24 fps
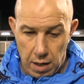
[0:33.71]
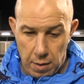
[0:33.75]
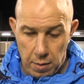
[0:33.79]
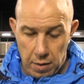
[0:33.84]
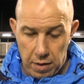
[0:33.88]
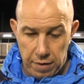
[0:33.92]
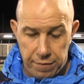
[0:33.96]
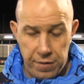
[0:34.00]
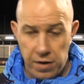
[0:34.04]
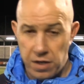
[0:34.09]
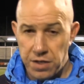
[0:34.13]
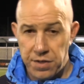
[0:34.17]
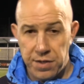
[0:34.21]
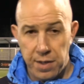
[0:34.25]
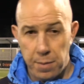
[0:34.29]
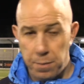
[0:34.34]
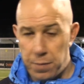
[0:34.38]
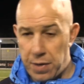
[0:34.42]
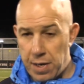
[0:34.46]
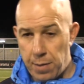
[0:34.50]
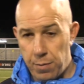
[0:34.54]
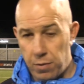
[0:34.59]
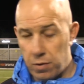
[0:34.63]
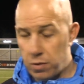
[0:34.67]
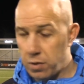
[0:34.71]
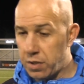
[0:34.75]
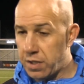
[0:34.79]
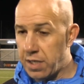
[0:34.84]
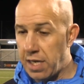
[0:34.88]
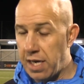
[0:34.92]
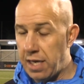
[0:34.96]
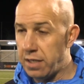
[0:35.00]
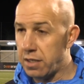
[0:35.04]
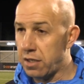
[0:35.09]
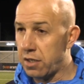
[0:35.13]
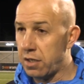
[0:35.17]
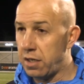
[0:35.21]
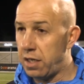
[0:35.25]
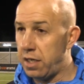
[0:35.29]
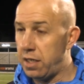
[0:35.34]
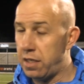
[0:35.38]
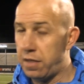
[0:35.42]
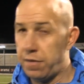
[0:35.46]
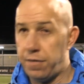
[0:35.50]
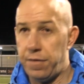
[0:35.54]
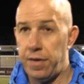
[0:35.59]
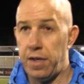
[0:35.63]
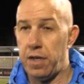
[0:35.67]
the first thing people will say
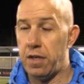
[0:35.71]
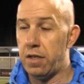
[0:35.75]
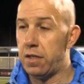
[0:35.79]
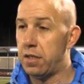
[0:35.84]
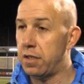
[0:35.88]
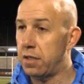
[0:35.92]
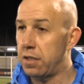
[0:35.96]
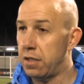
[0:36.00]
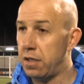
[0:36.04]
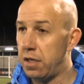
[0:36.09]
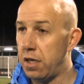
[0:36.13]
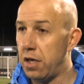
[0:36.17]
is fitness.